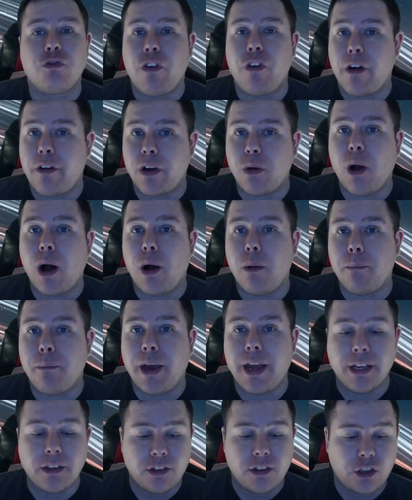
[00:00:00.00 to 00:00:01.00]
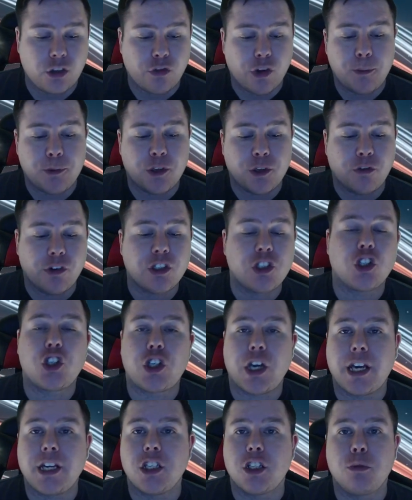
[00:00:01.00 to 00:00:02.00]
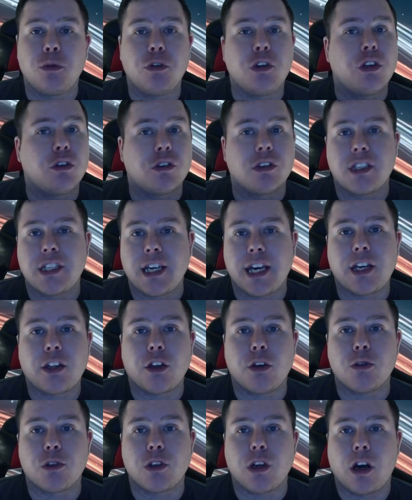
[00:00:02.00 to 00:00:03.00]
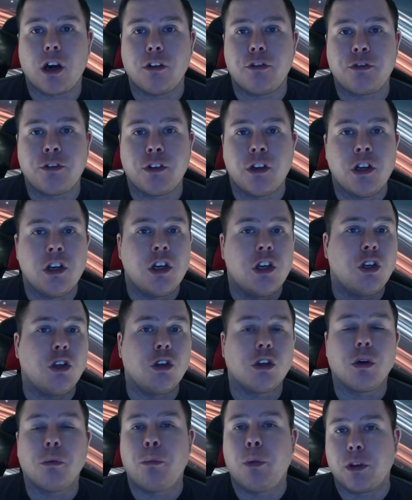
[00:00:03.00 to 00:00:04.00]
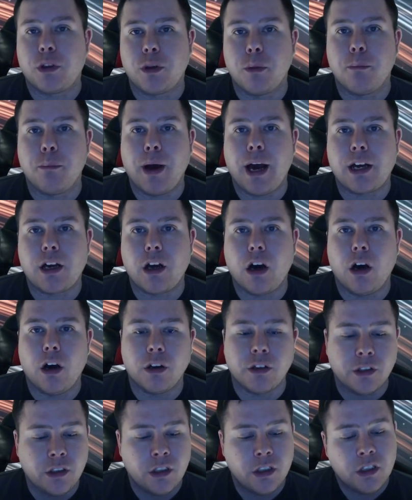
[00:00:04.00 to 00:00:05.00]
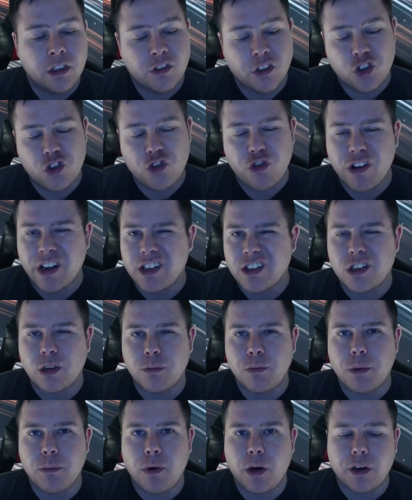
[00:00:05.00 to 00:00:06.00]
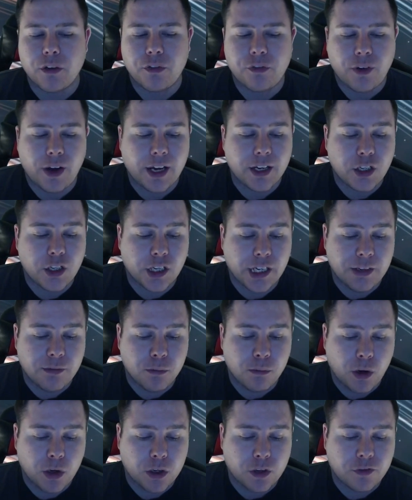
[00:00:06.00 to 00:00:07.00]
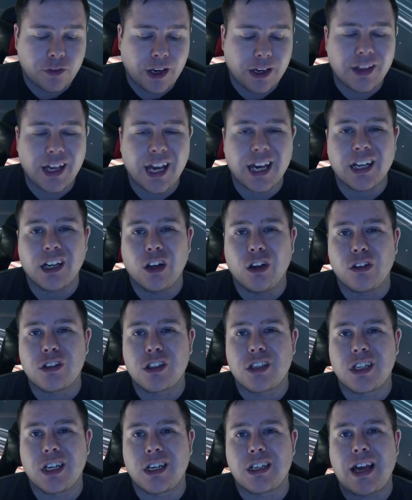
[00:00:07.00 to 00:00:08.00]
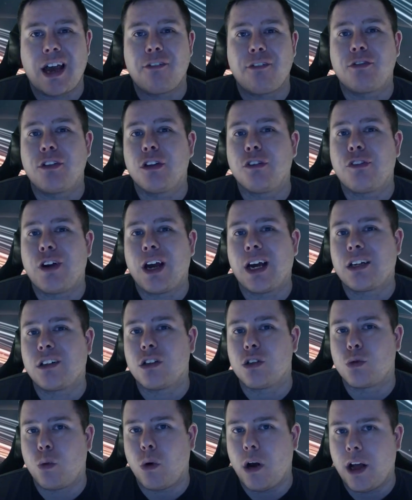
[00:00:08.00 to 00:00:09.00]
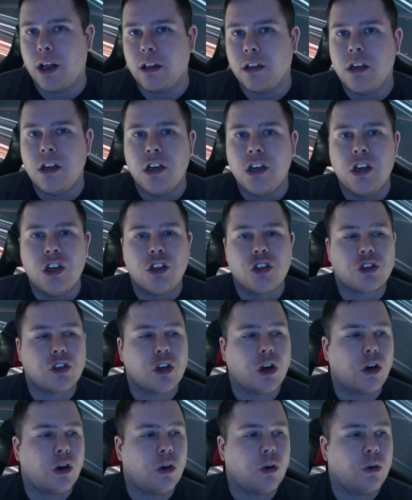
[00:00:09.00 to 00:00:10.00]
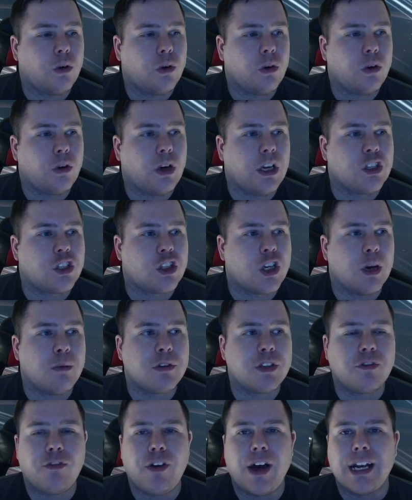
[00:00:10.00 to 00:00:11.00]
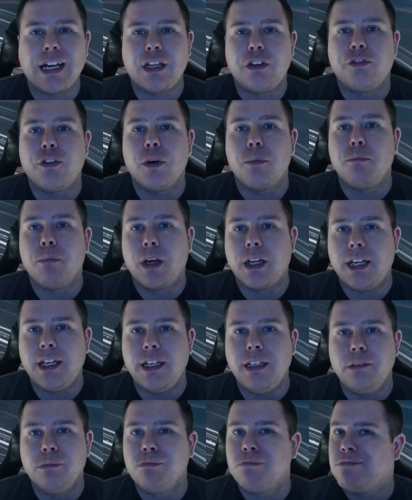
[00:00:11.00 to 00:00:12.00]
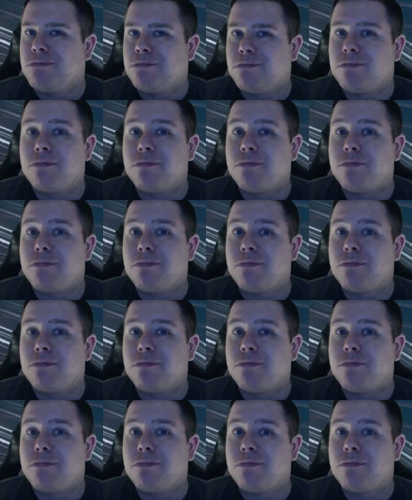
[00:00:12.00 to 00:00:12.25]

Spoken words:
is very well made. The grips are interchangeable. You can take those off. You can put them back on. The triggers can be modified. You can even modify the analog sticks after the fact as well. So in terms of value for money,